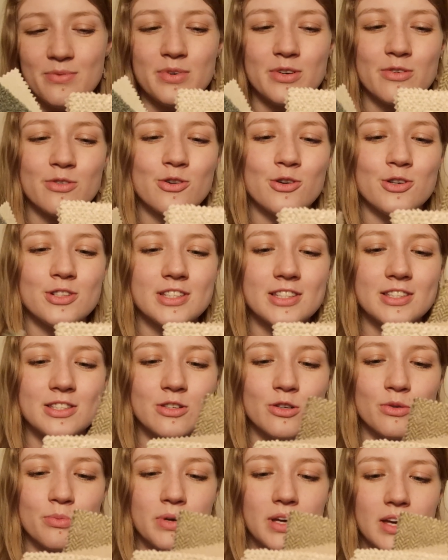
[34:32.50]
But of course
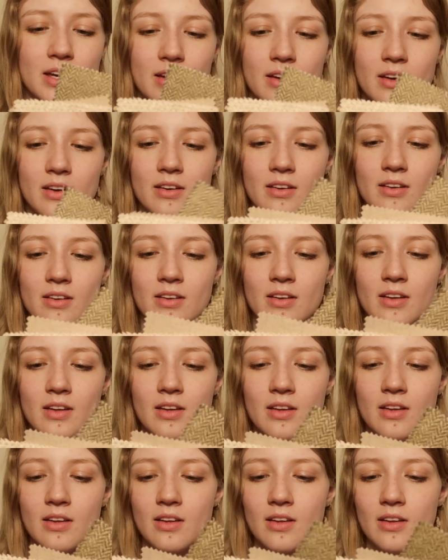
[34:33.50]
it's your pick.
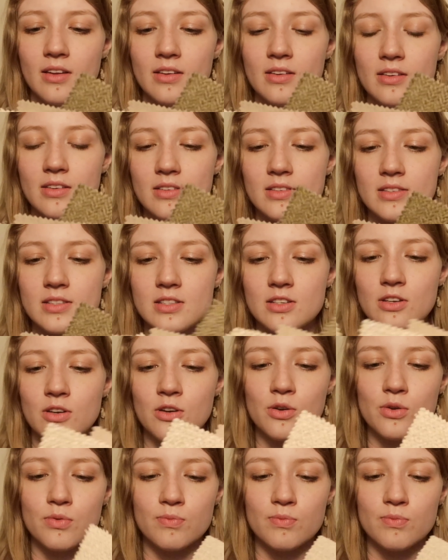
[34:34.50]
So,